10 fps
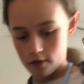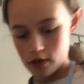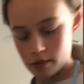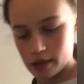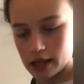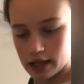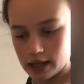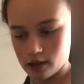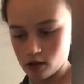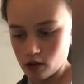
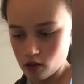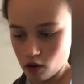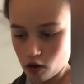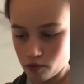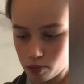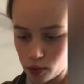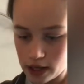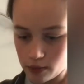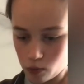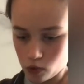milliliters of
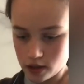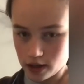boiling water.